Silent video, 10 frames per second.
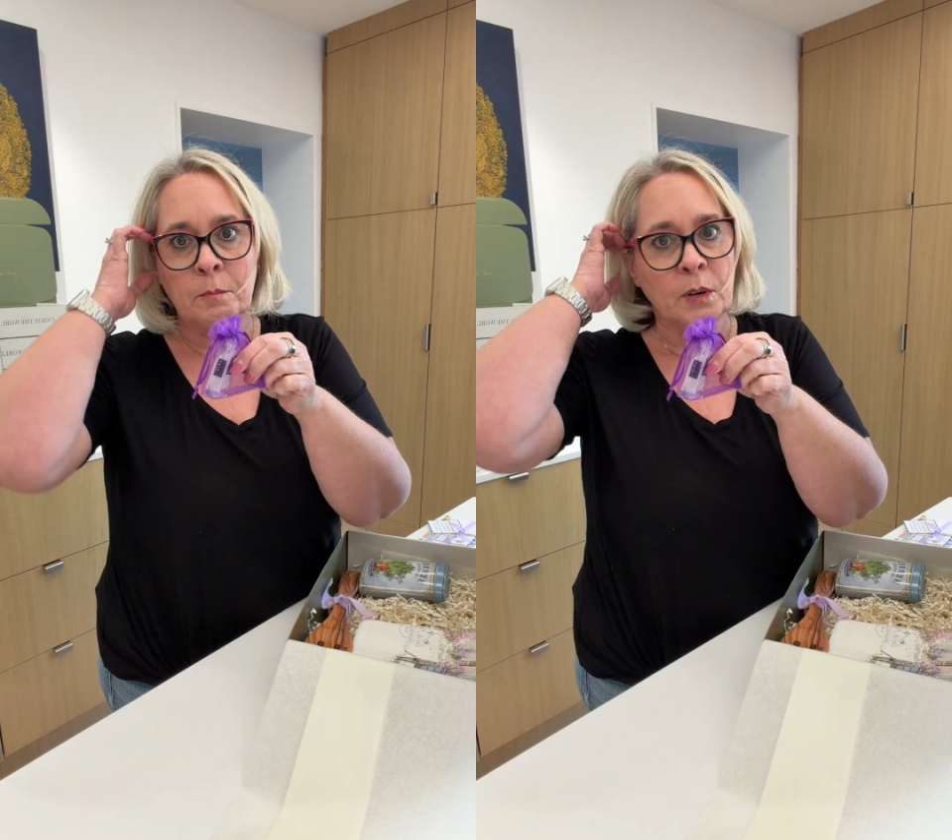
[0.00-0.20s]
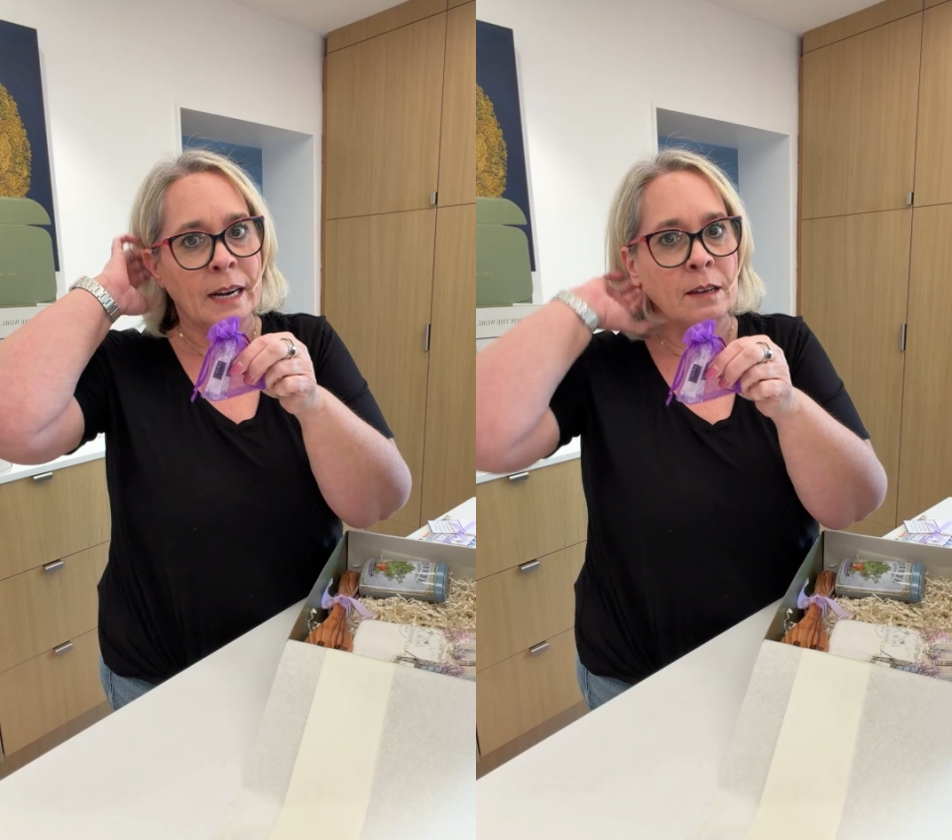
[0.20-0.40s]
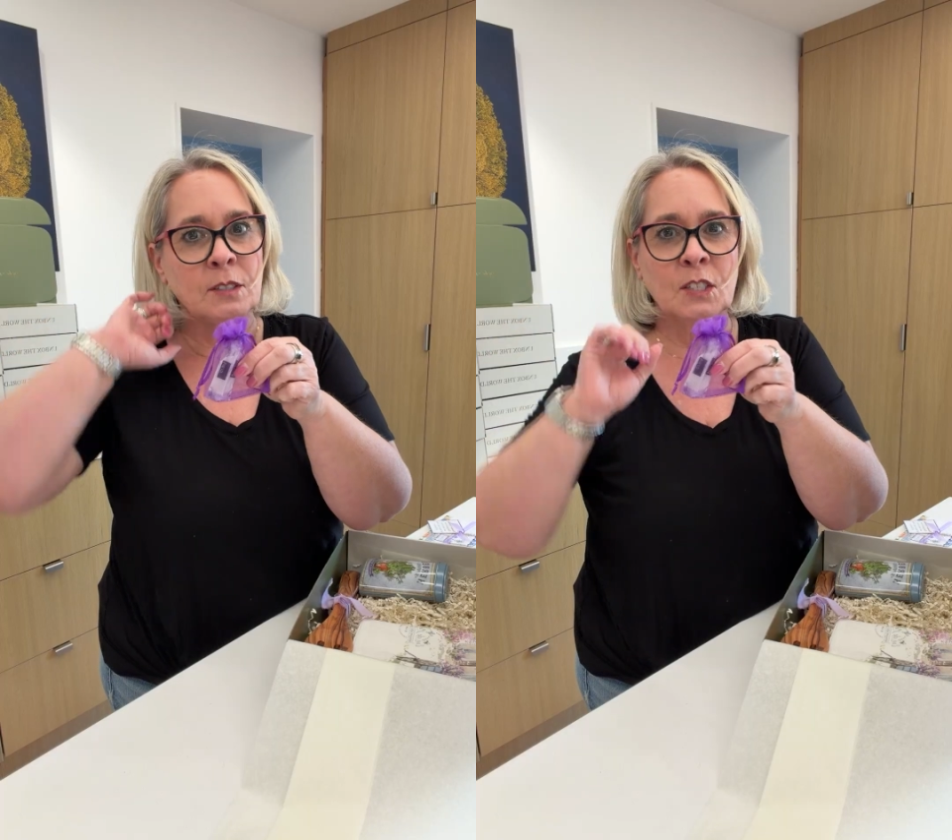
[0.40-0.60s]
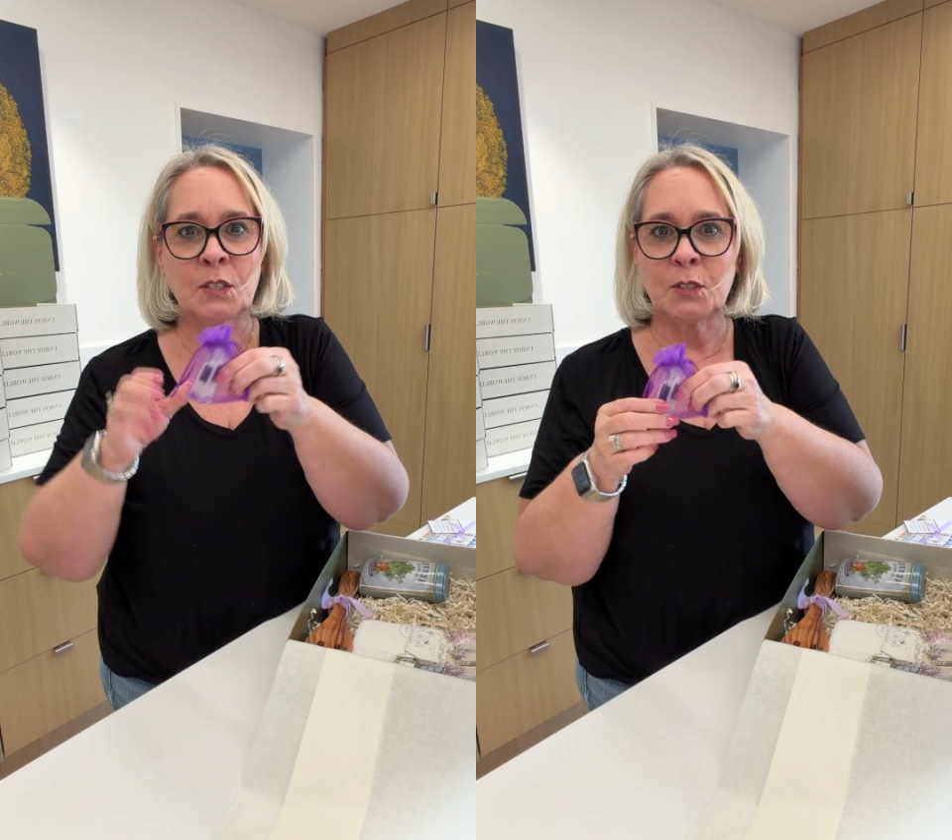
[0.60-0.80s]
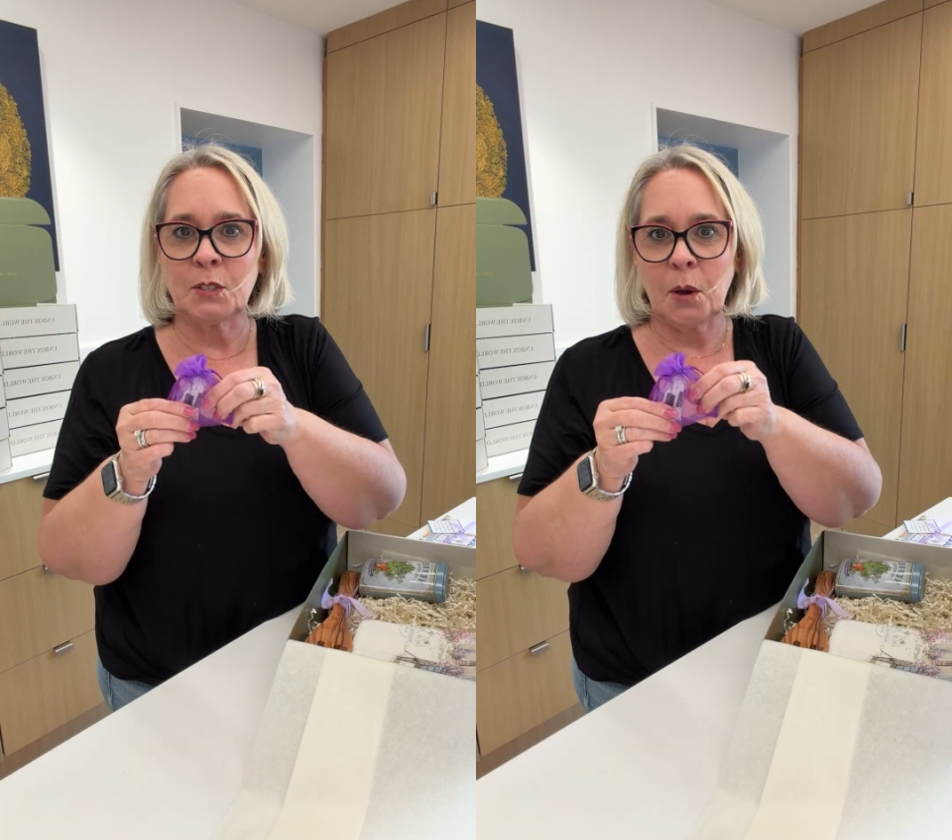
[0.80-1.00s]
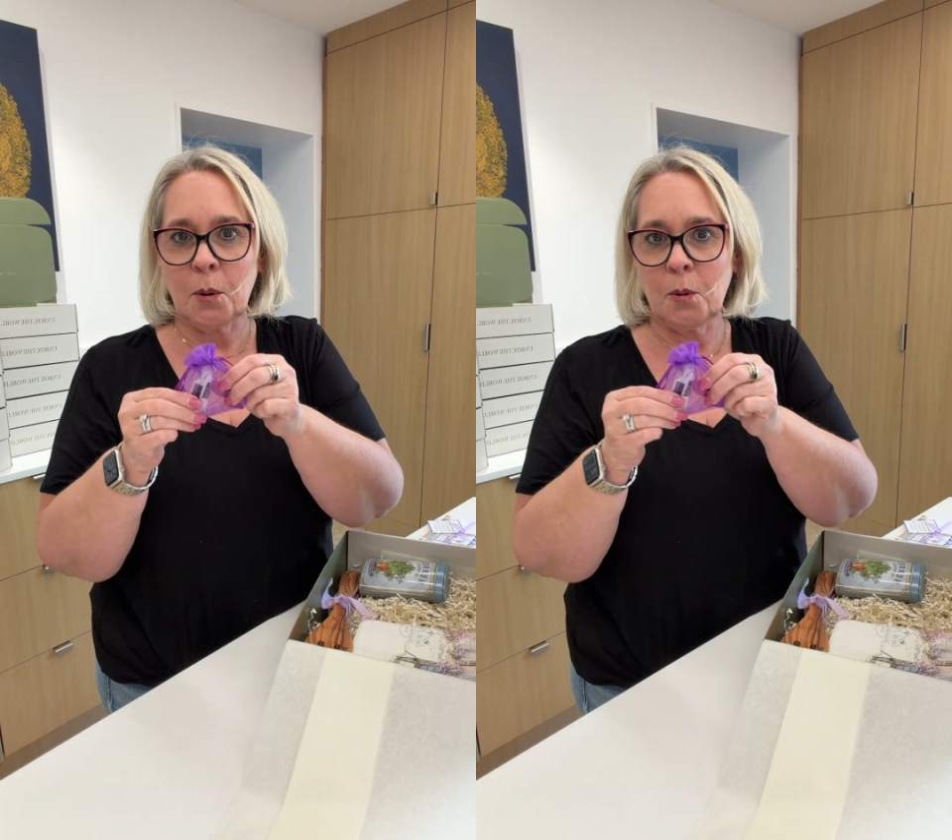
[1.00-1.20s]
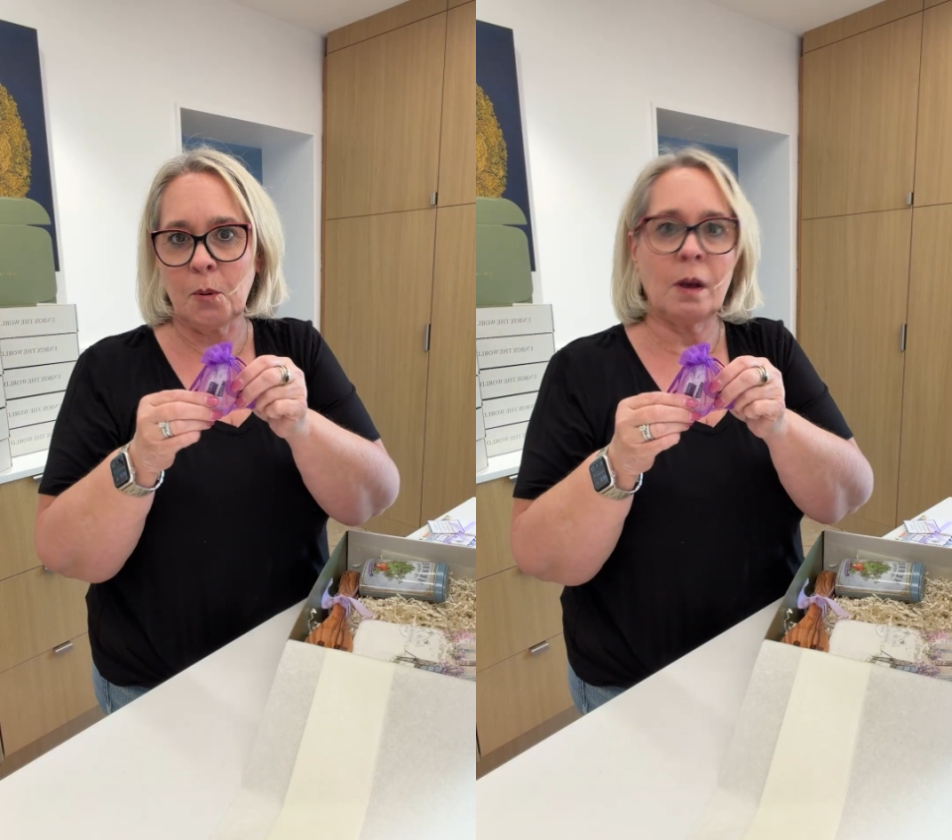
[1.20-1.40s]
pronounce, so